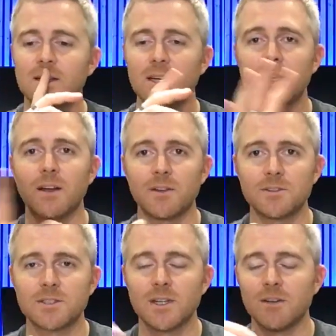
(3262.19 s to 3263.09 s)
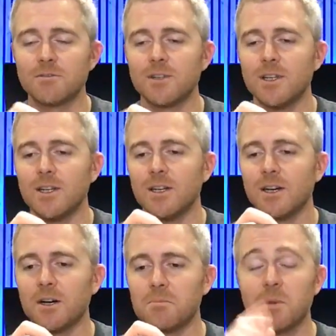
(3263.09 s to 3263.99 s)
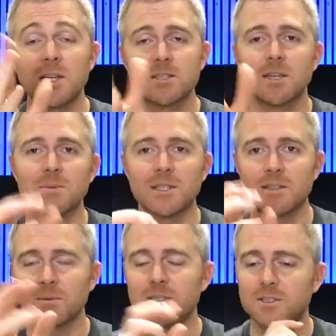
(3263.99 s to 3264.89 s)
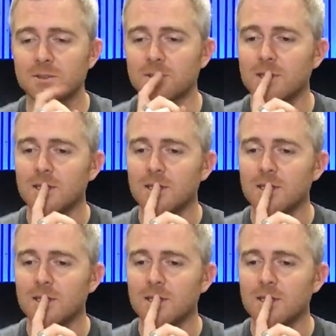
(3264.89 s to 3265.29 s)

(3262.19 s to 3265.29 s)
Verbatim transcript: and other stuff, um, but it's coming, coming soon.